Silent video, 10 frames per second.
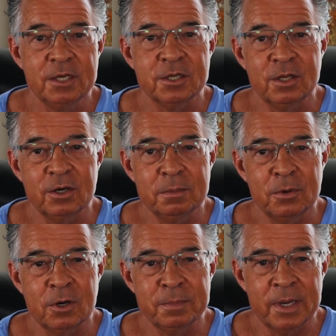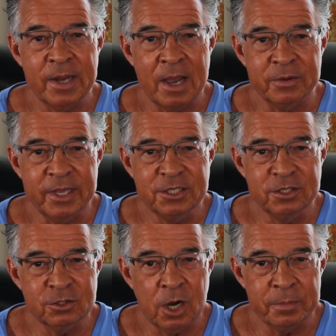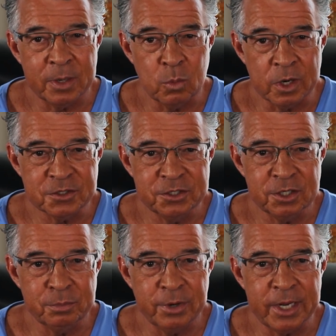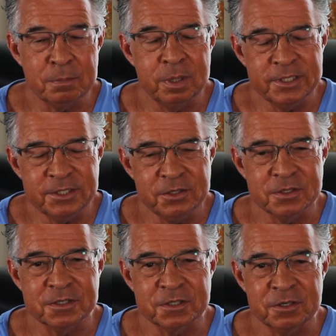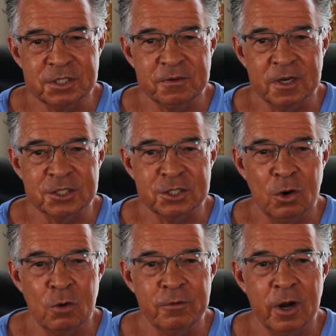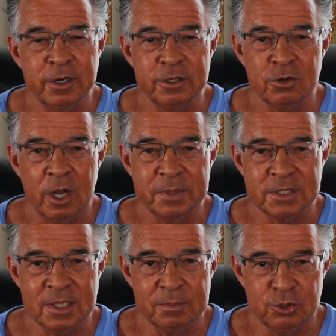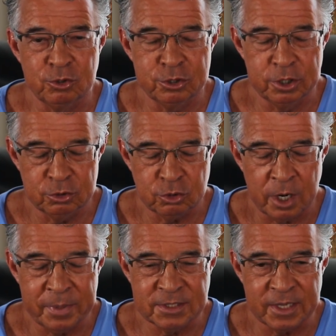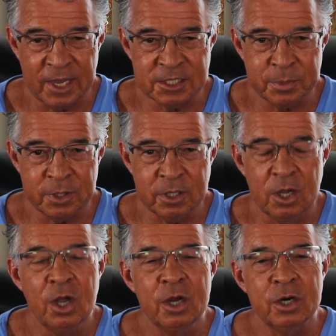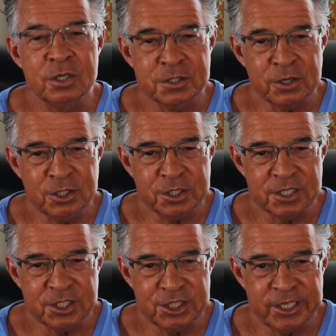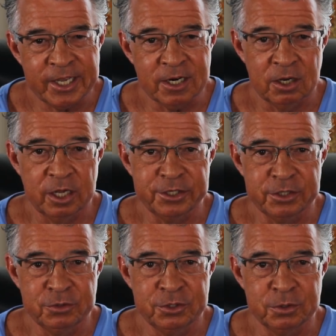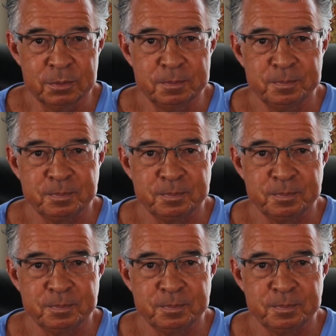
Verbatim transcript: To learn more about how each nootropic works in your brain, please use the search function over on Nootropics, nootropics Expert or search this channel on YouTube.